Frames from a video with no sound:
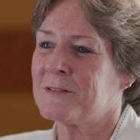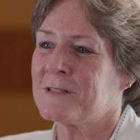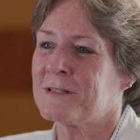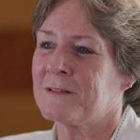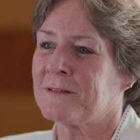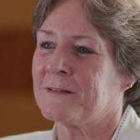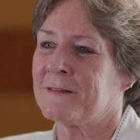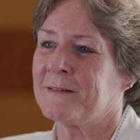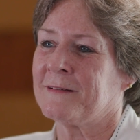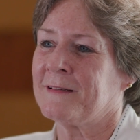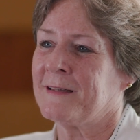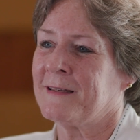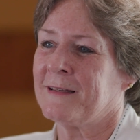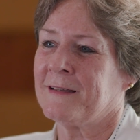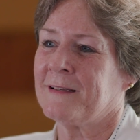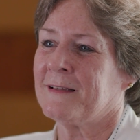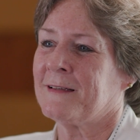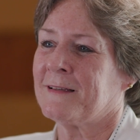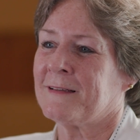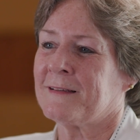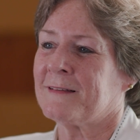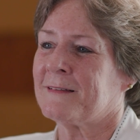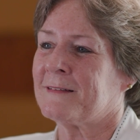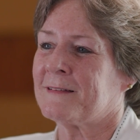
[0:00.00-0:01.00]
to
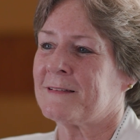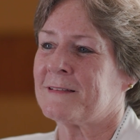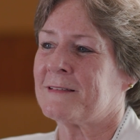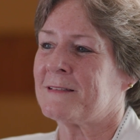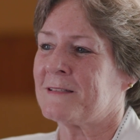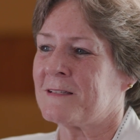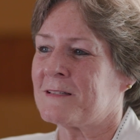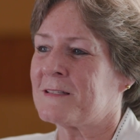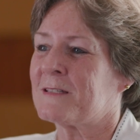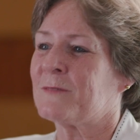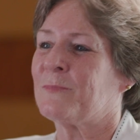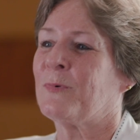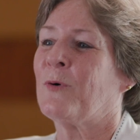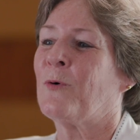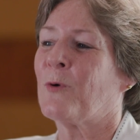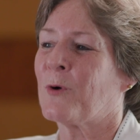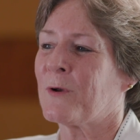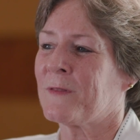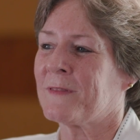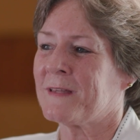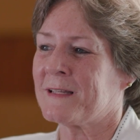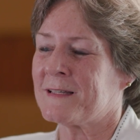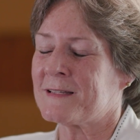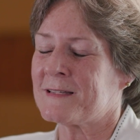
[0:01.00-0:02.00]

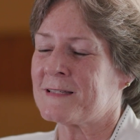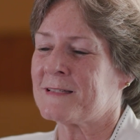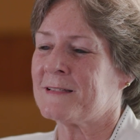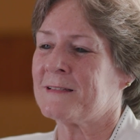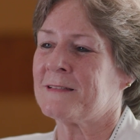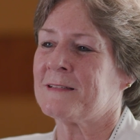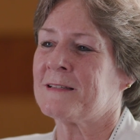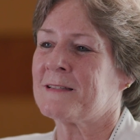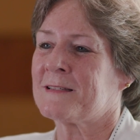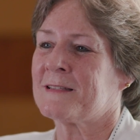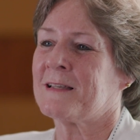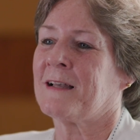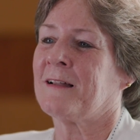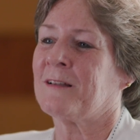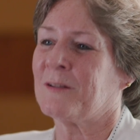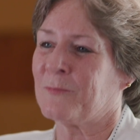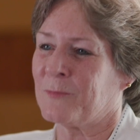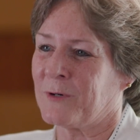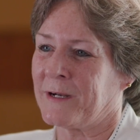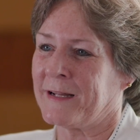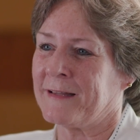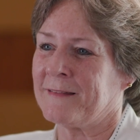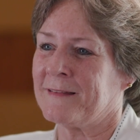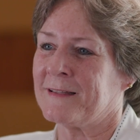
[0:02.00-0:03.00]
support this and to
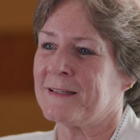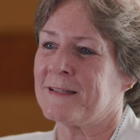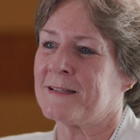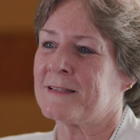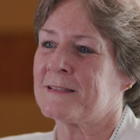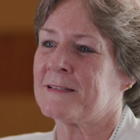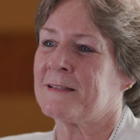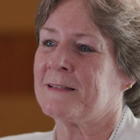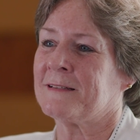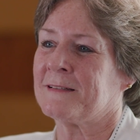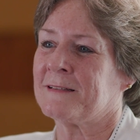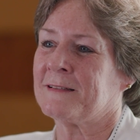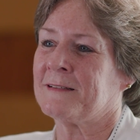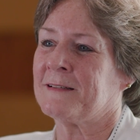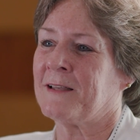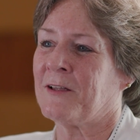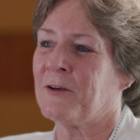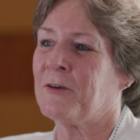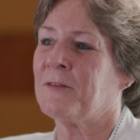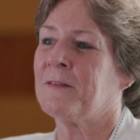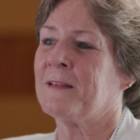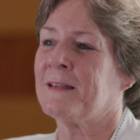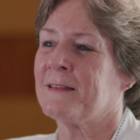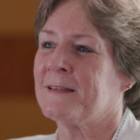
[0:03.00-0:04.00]
celebrate this and to
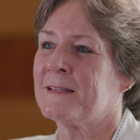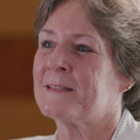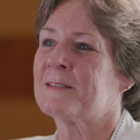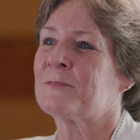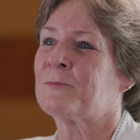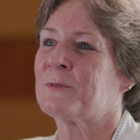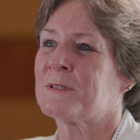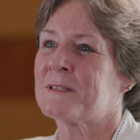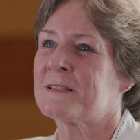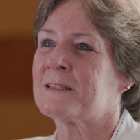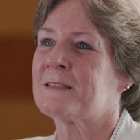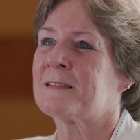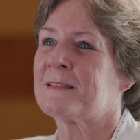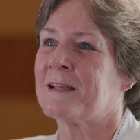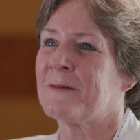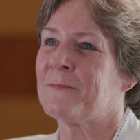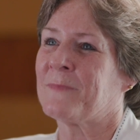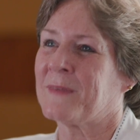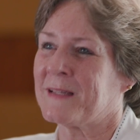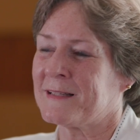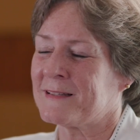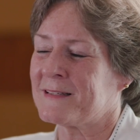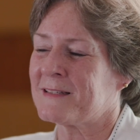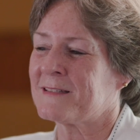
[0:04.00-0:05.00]
know that this was
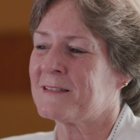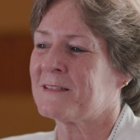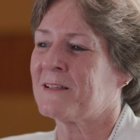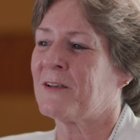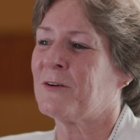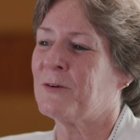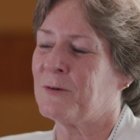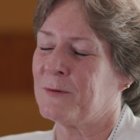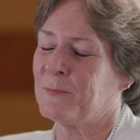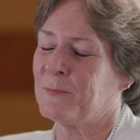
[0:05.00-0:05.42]
something so